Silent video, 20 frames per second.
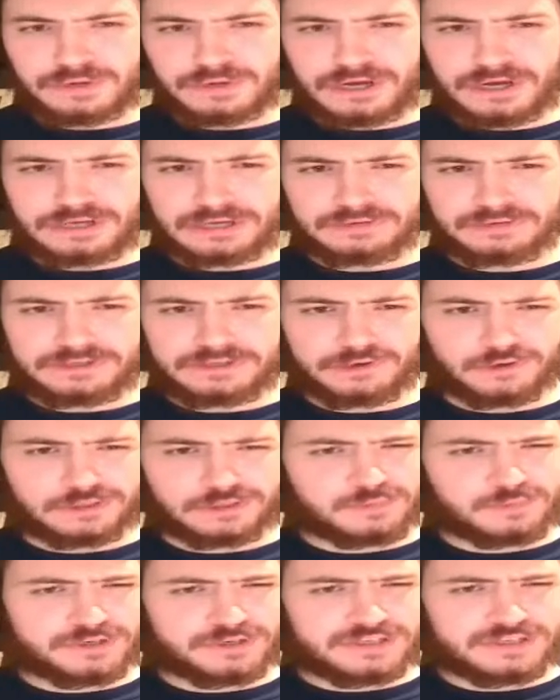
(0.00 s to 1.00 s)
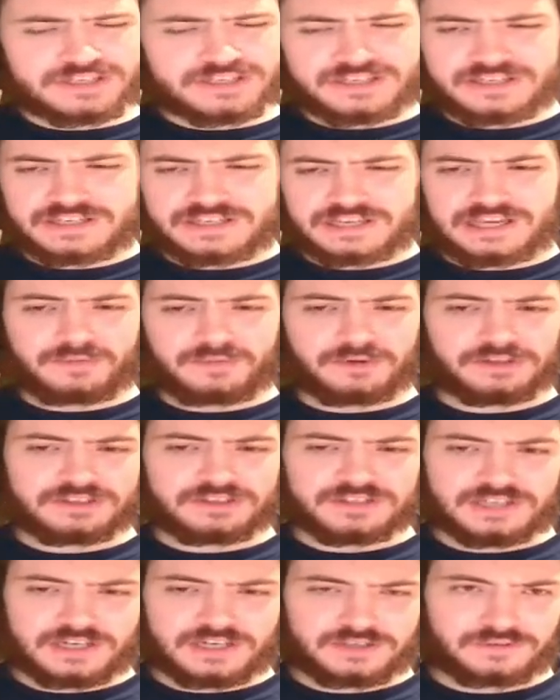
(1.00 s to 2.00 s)
But the only preseason game on
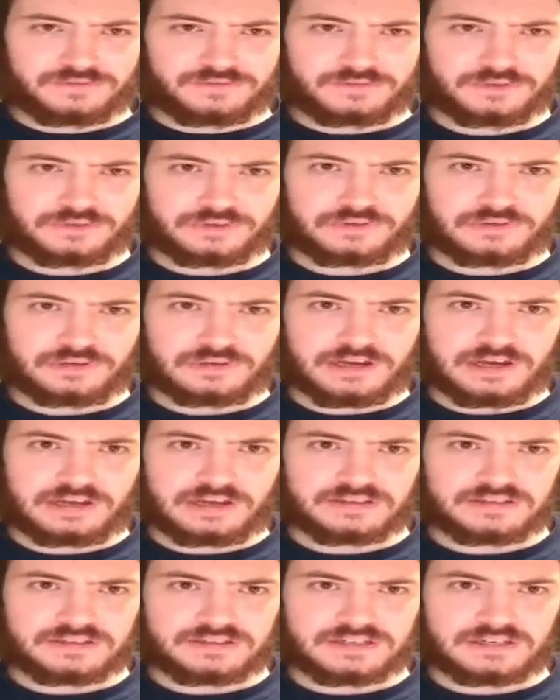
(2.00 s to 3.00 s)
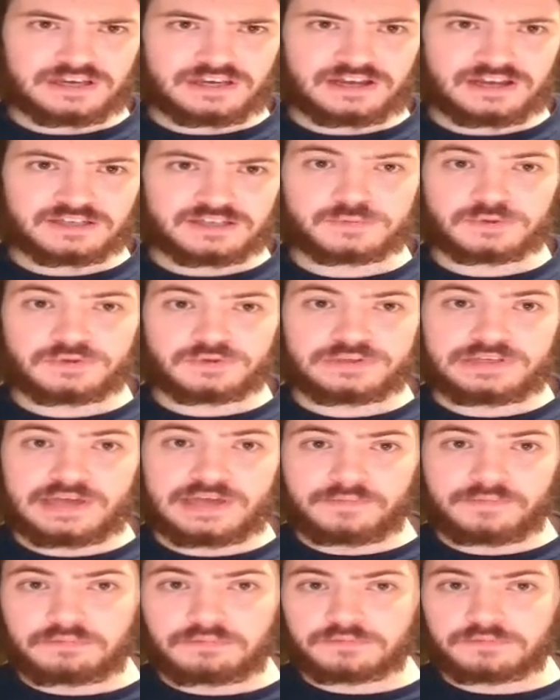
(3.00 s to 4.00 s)
the schedule for you guys, as per the
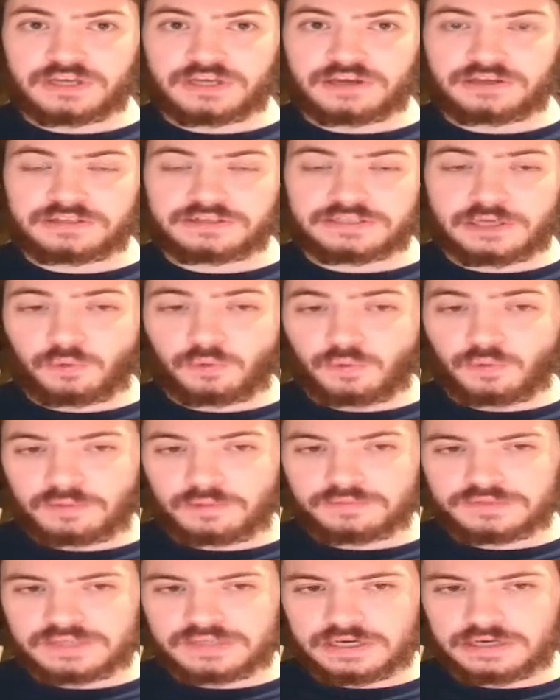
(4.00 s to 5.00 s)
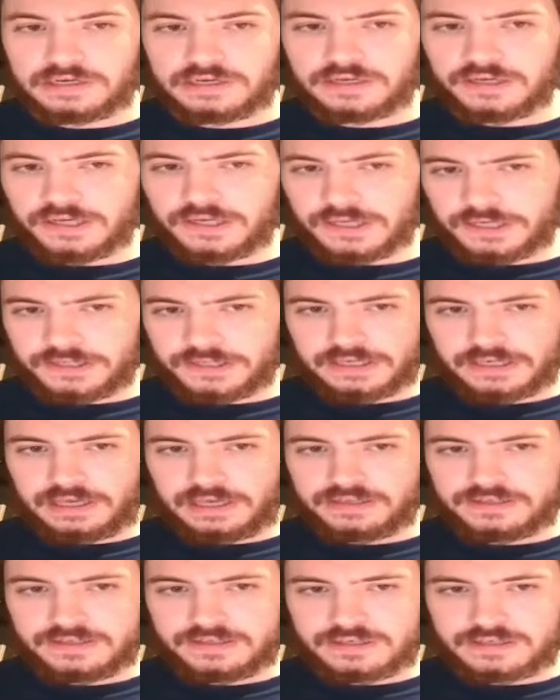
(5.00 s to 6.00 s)
MMJHL website, is
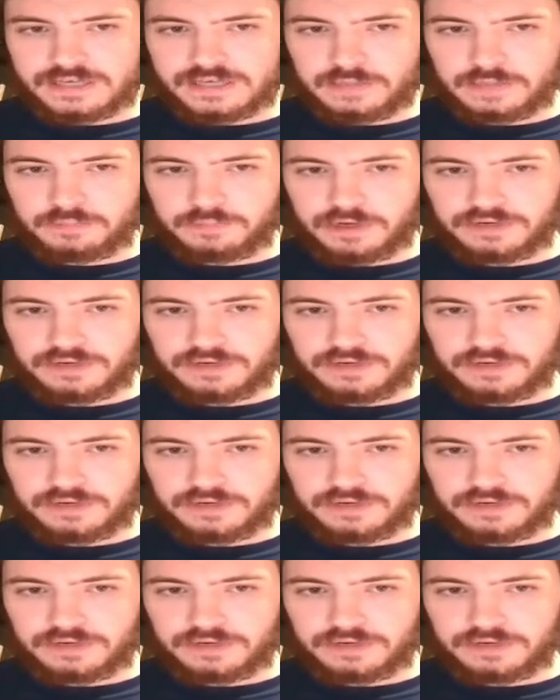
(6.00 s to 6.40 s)
against the St.